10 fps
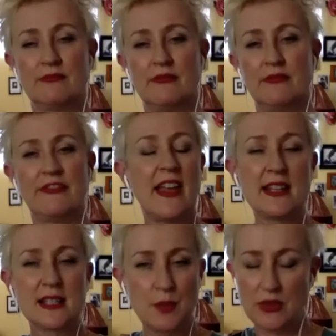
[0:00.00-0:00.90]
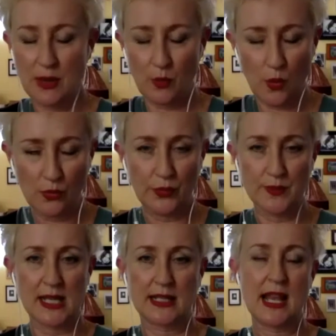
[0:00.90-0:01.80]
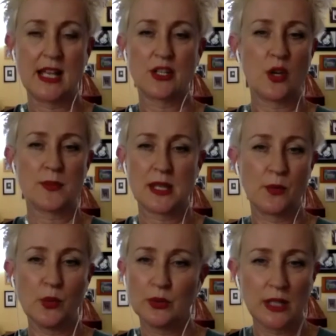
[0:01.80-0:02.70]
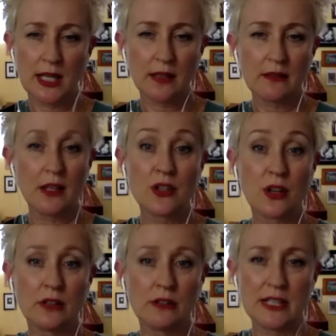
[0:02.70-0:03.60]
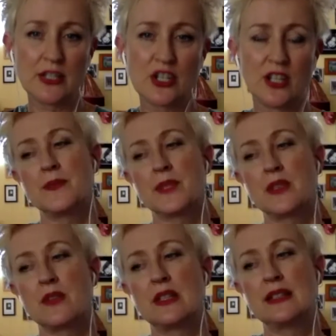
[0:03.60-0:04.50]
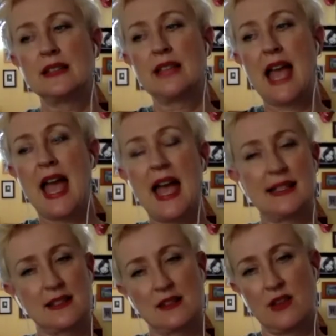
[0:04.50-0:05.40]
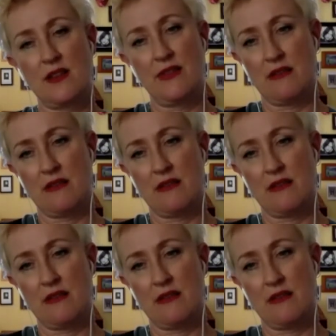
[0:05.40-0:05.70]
fakes, but they were all from secondhand shops. They were all like $1 each. So the little hats are very